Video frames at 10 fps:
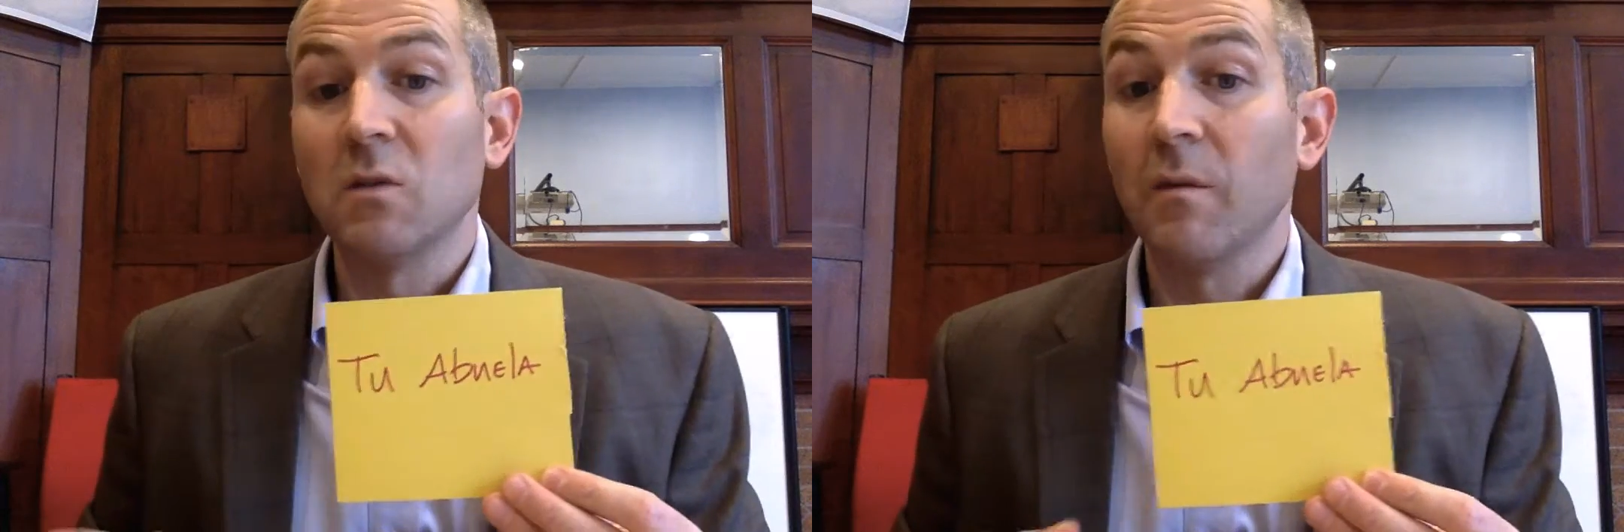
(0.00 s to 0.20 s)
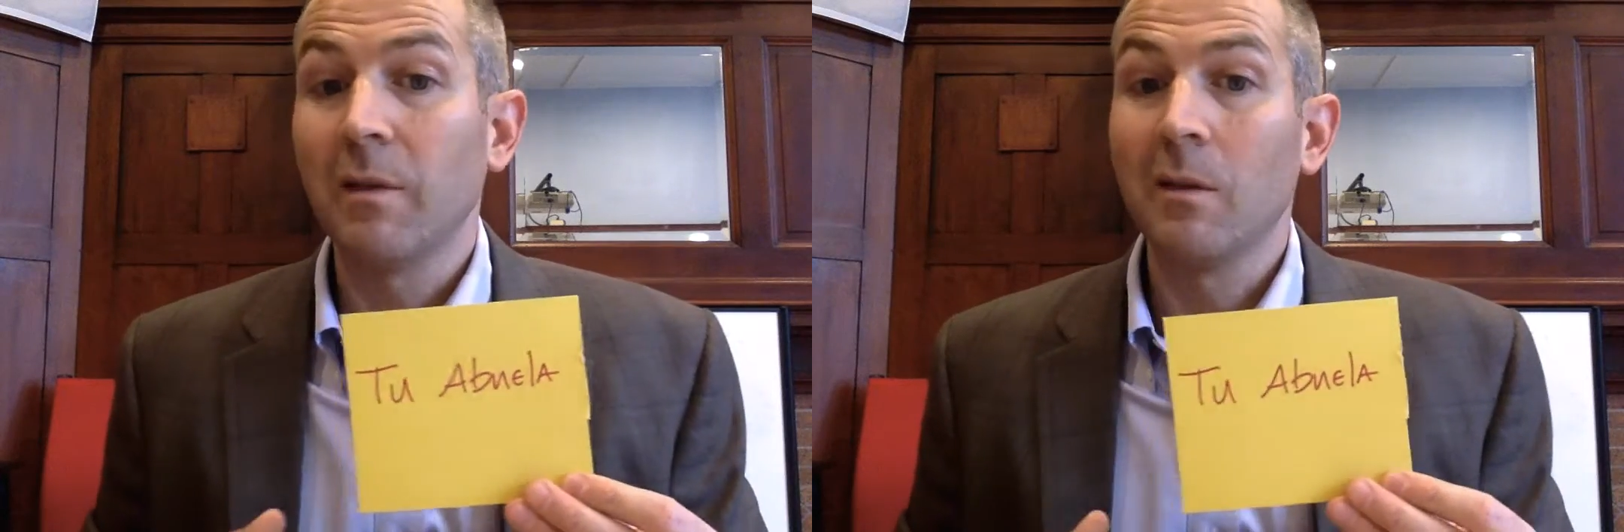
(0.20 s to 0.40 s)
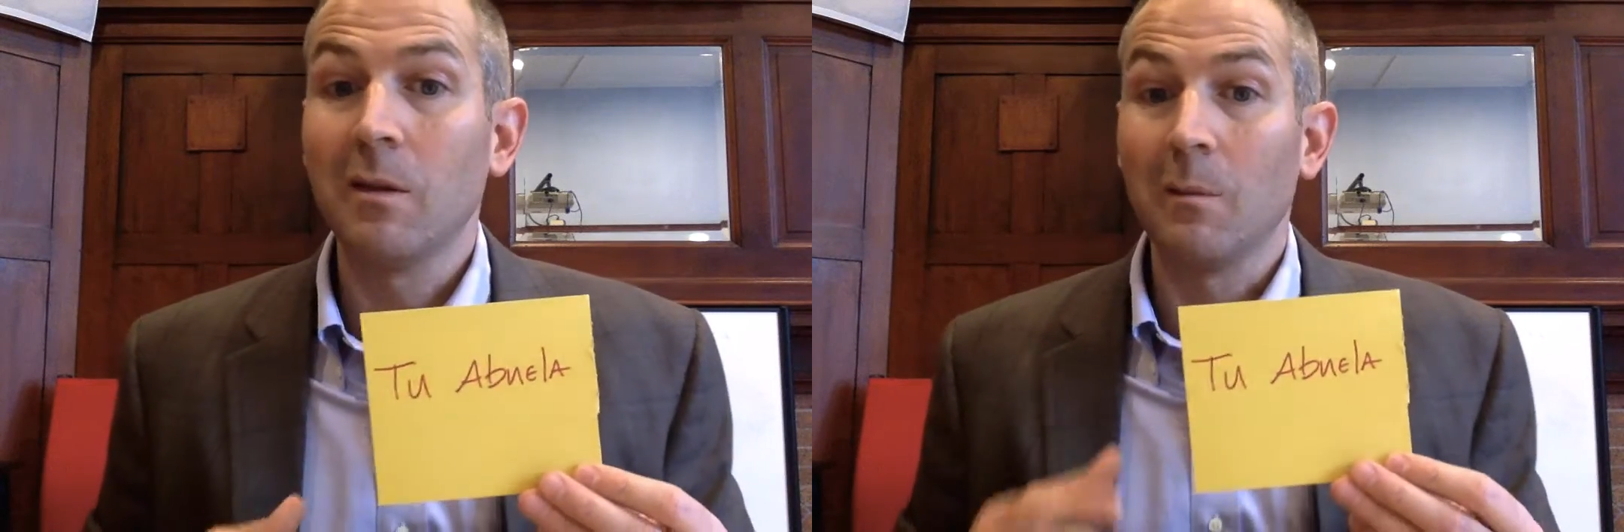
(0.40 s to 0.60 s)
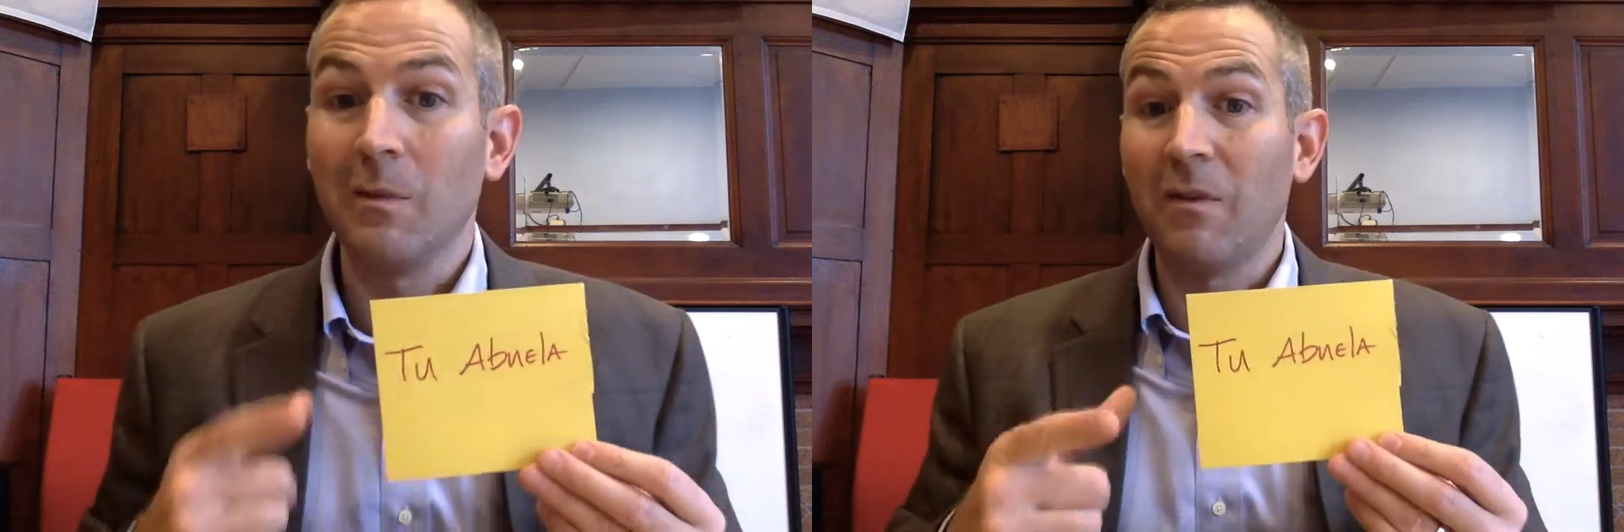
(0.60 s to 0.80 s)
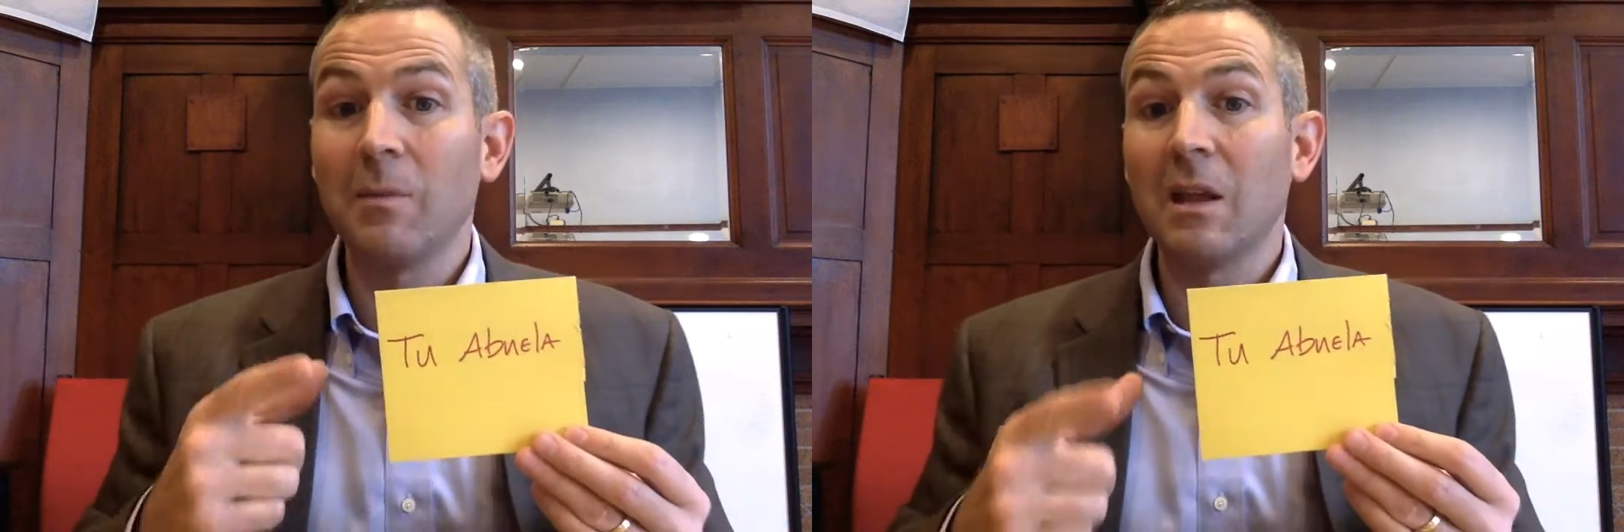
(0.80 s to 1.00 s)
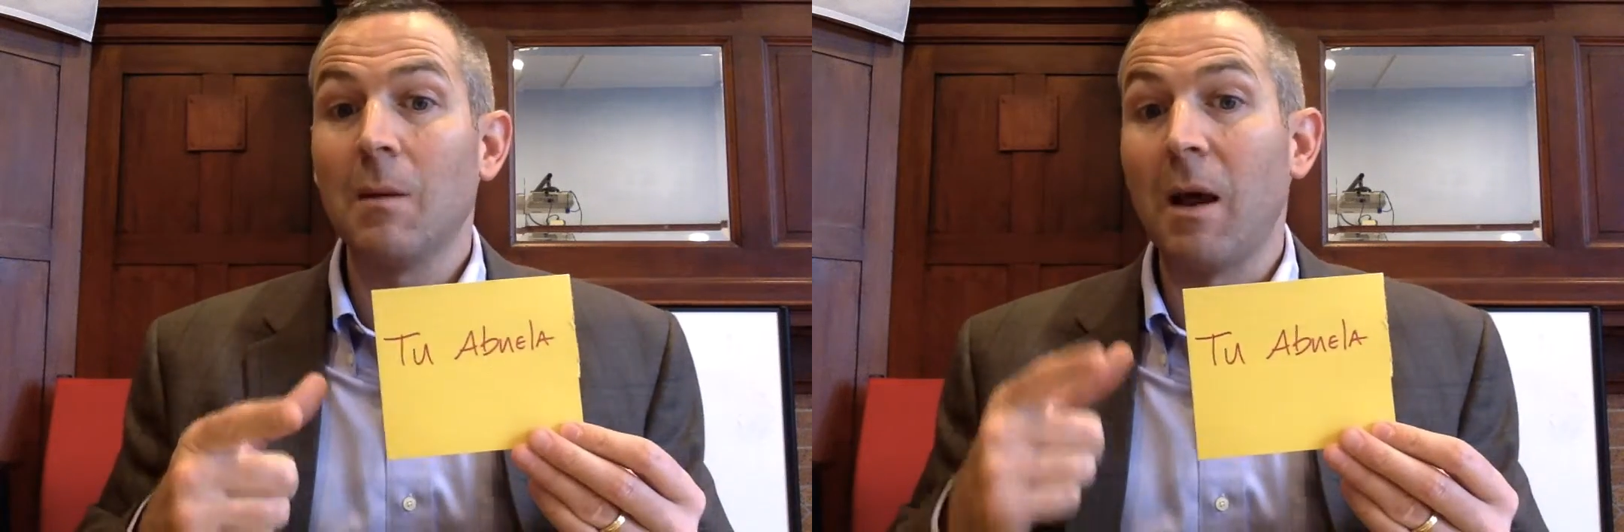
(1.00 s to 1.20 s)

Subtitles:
So if I'm thinking